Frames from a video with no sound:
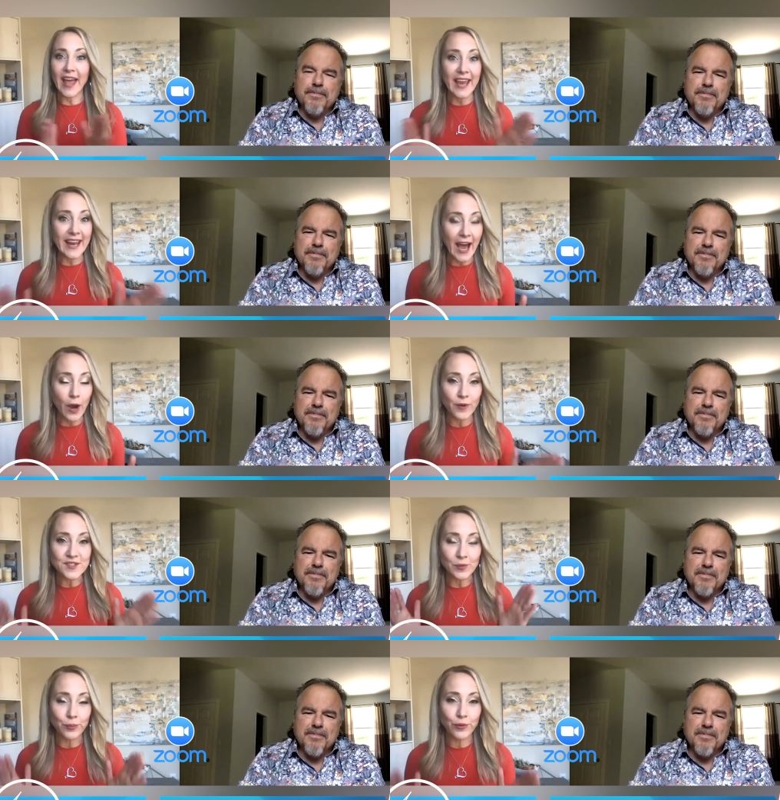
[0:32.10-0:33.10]
Speaker 1: eight
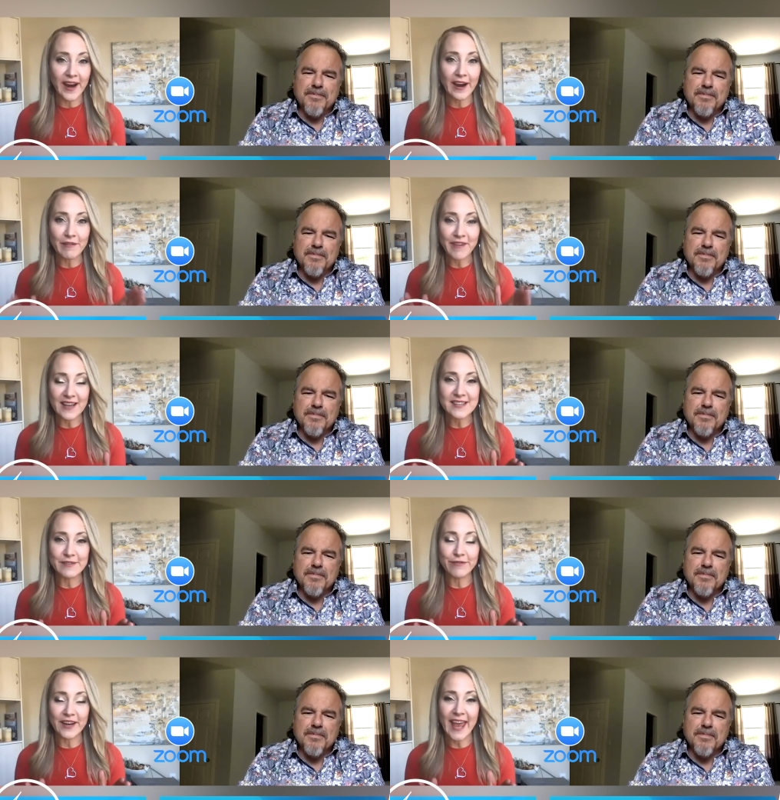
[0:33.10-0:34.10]
hours of prayer,
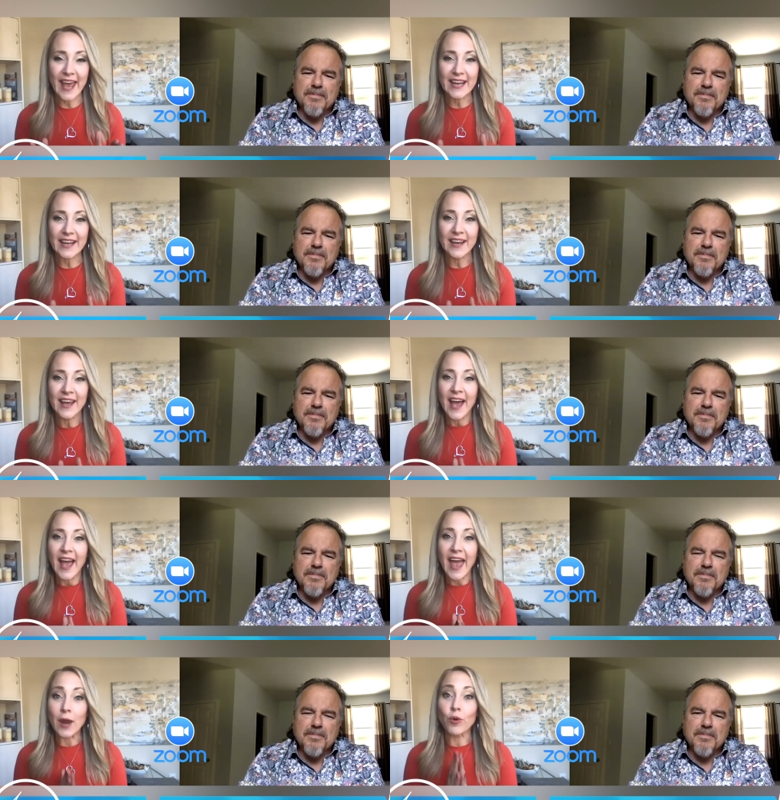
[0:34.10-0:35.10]
fasting for Canada.
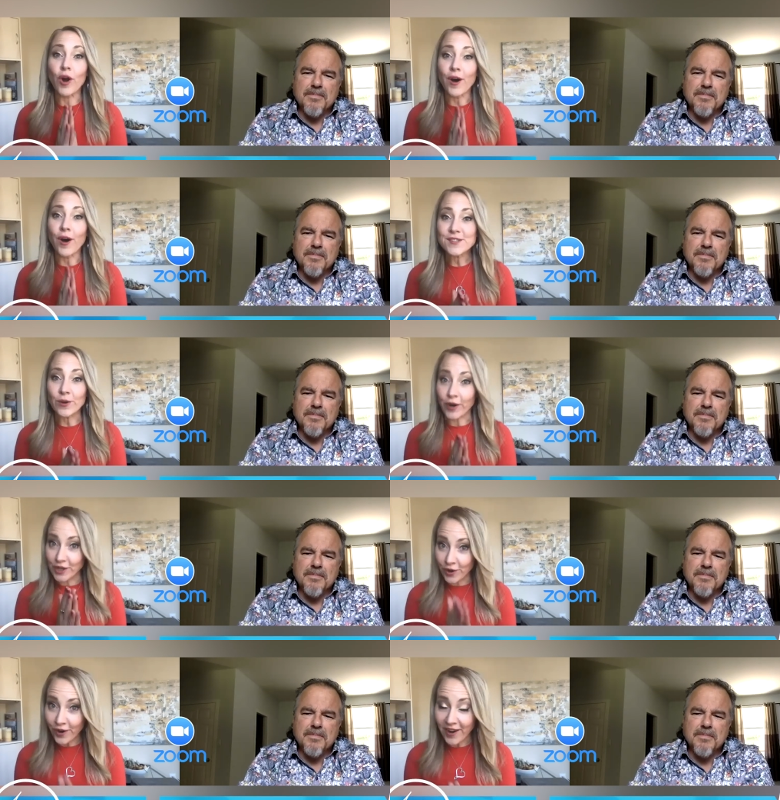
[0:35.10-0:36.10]
And we're also, or
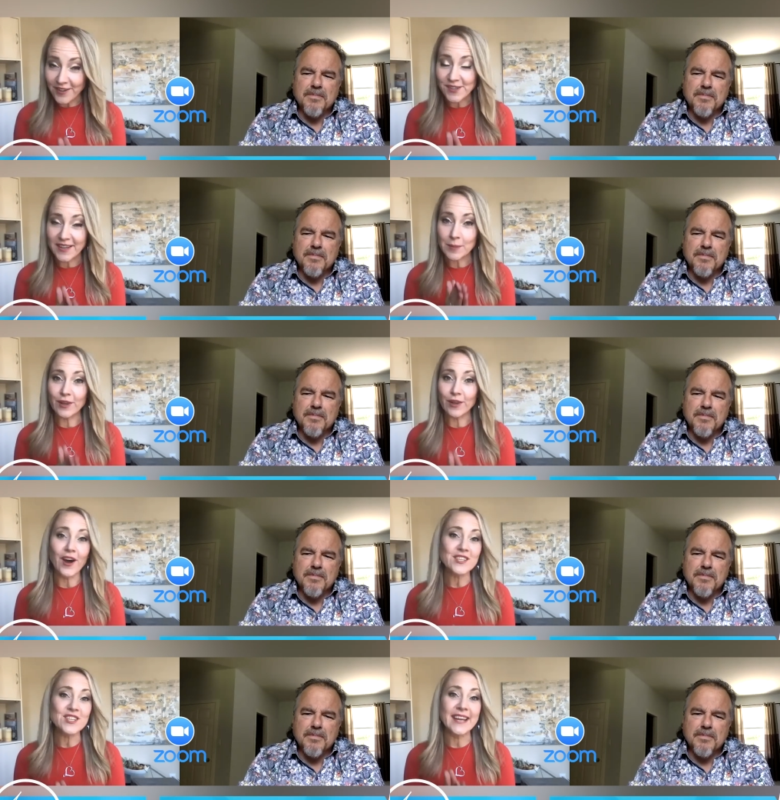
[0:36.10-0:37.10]
you're also going to be
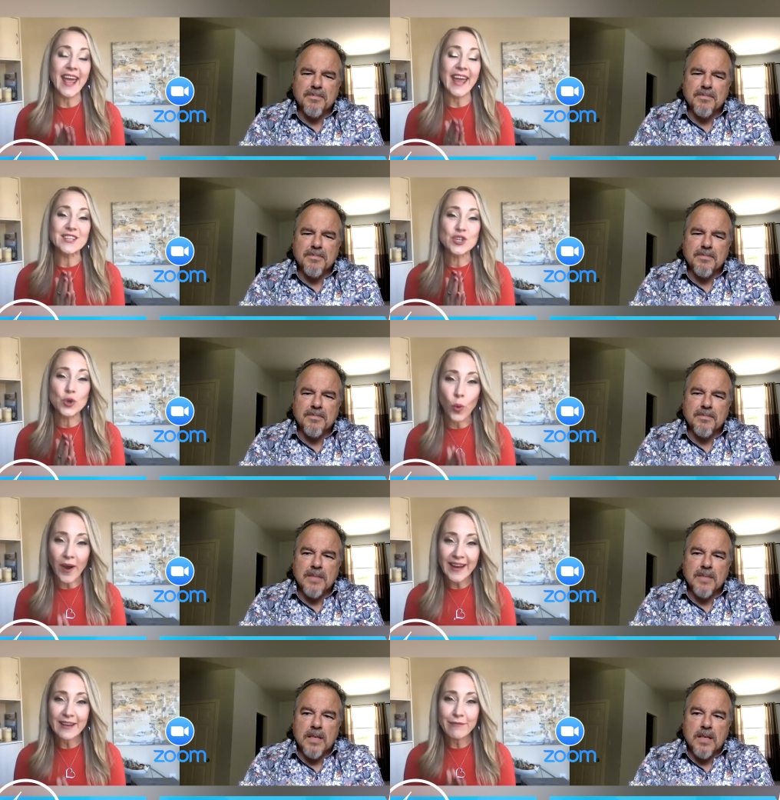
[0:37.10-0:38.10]
launching a
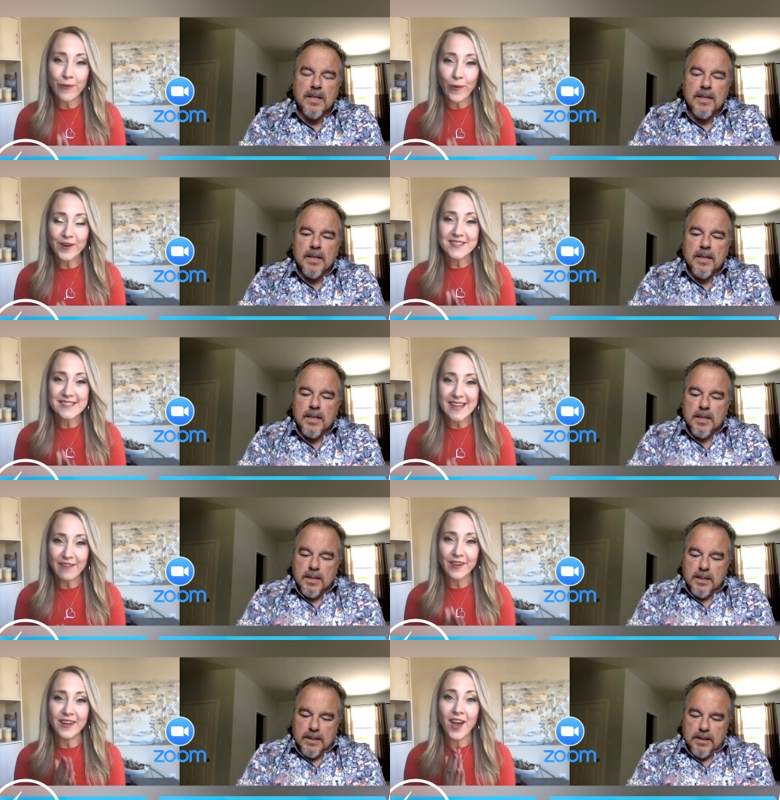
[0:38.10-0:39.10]
24
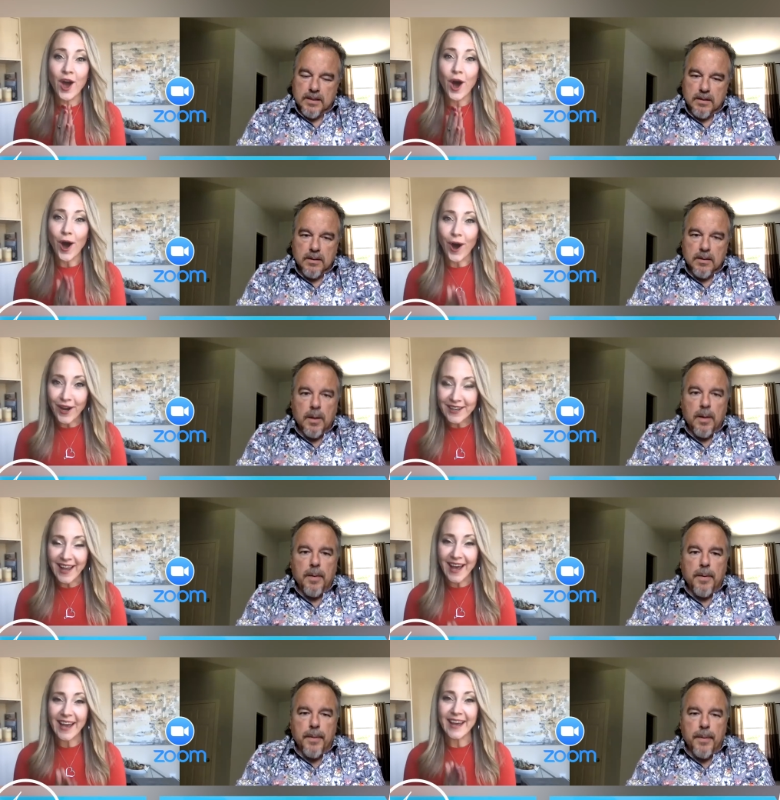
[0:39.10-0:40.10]
7
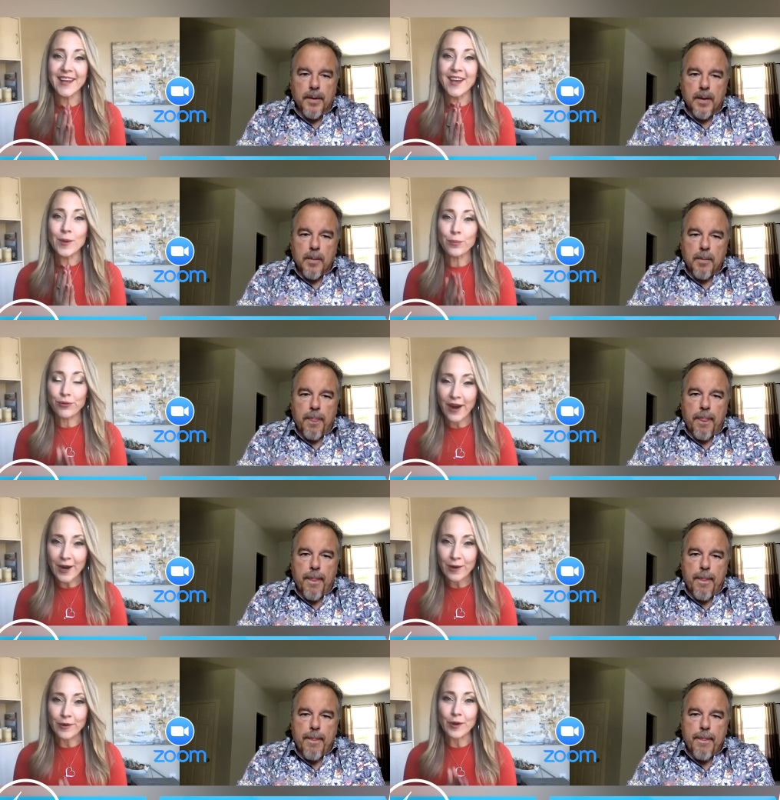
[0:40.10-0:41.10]
online
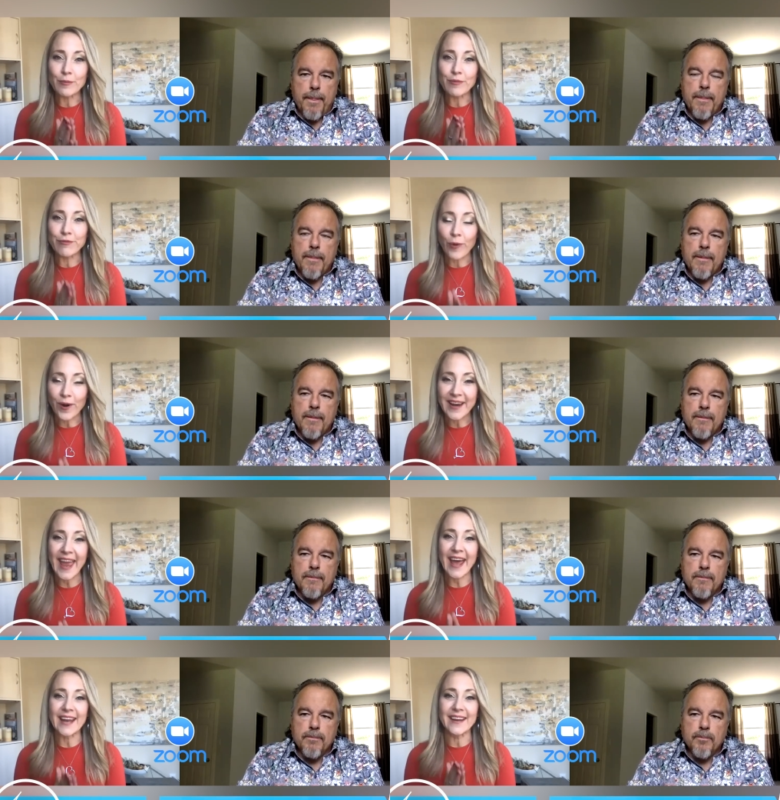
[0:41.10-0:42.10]
prayer room for
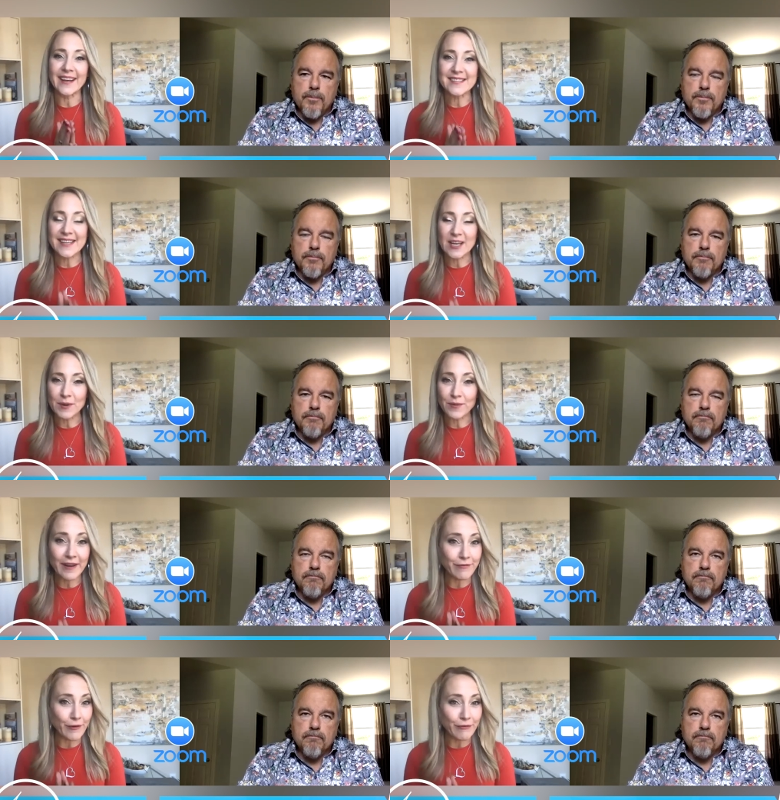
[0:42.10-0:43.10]
Canada. It's going to be
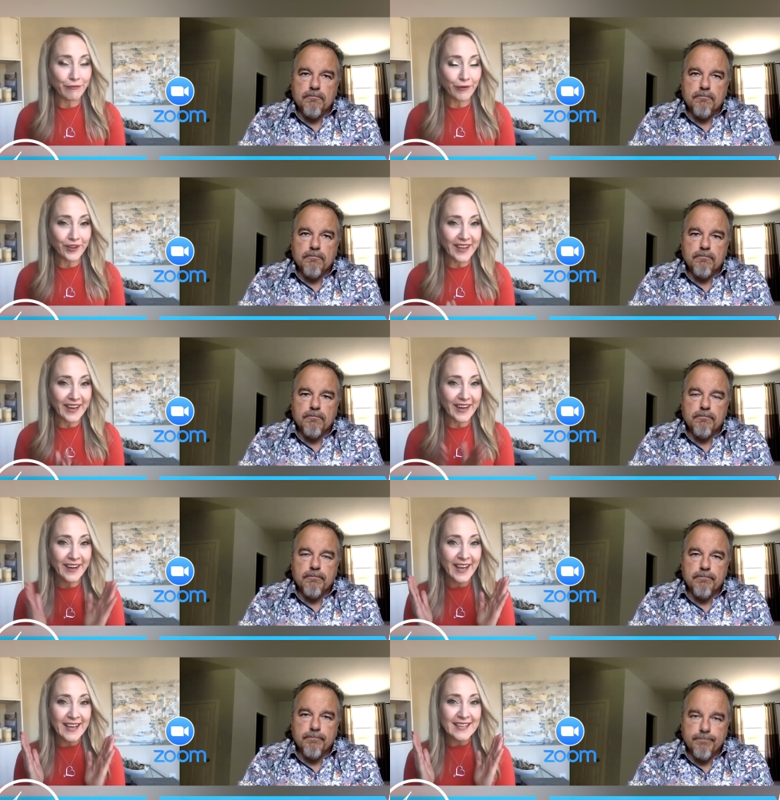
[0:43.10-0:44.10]
running for a full
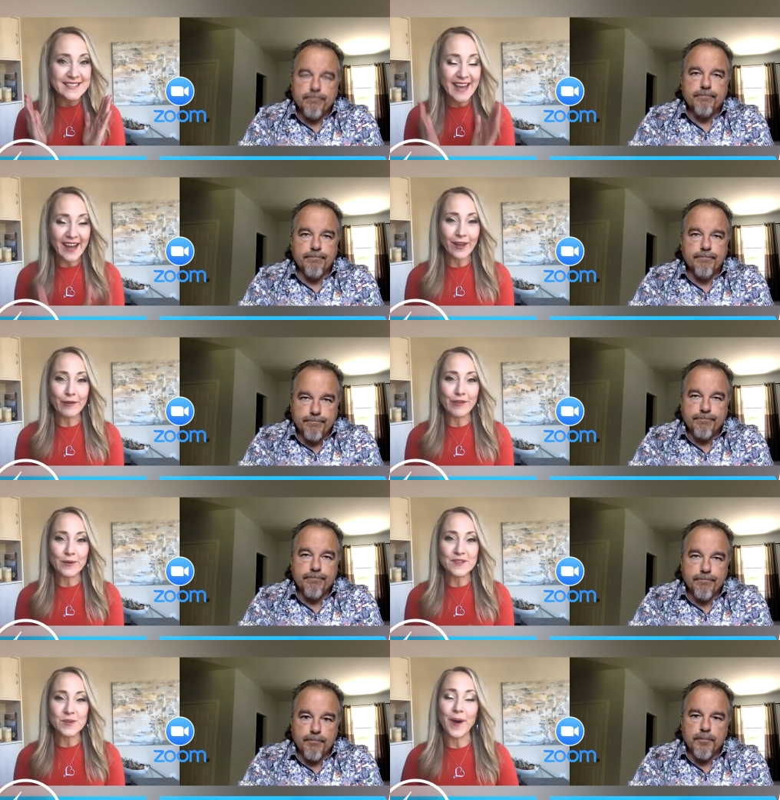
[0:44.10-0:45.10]
year. Tell our
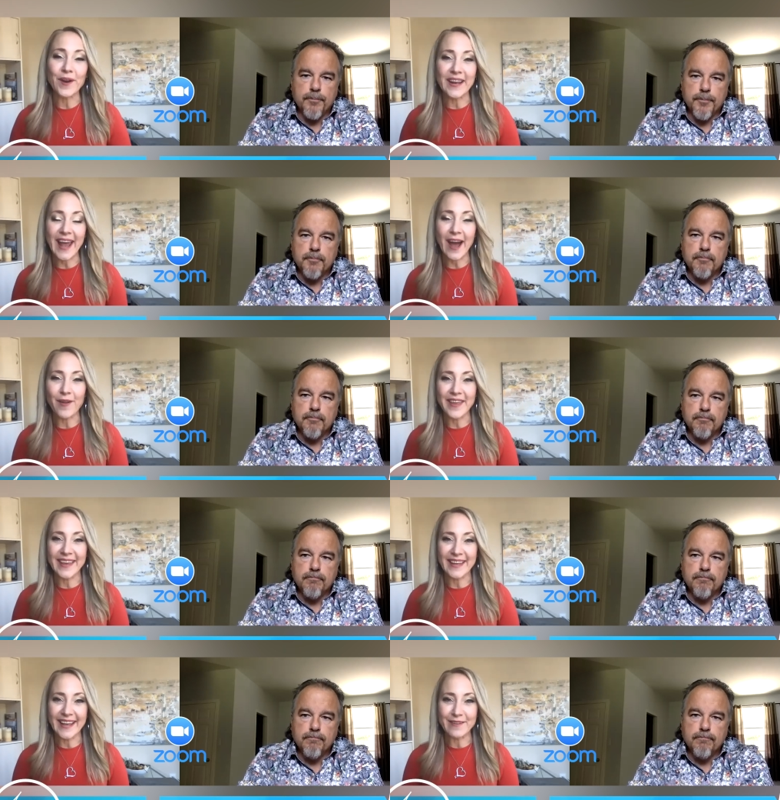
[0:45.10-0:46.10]
viewers about it and how they
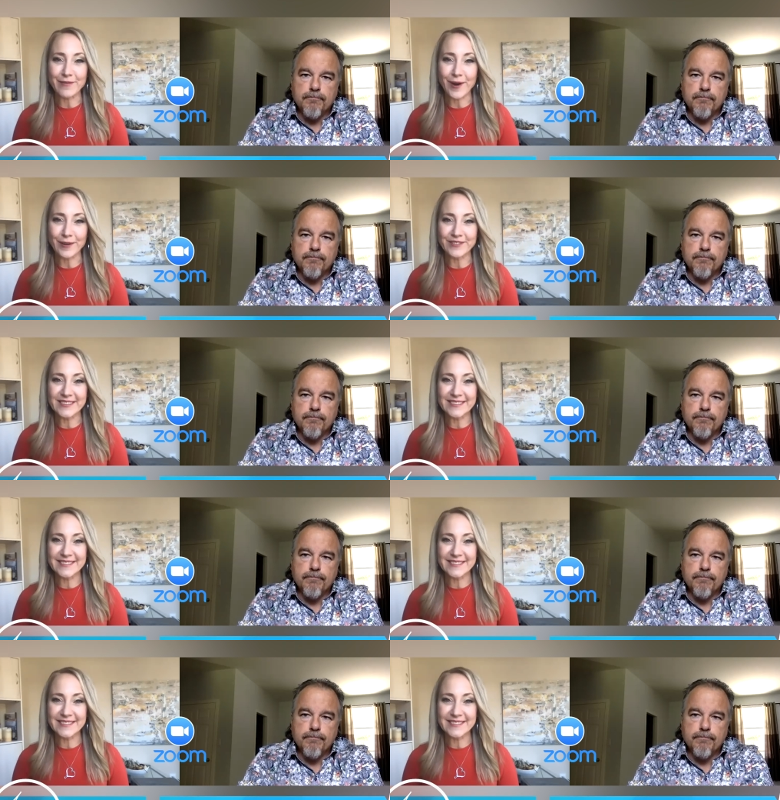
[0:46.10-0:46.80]
can get involved.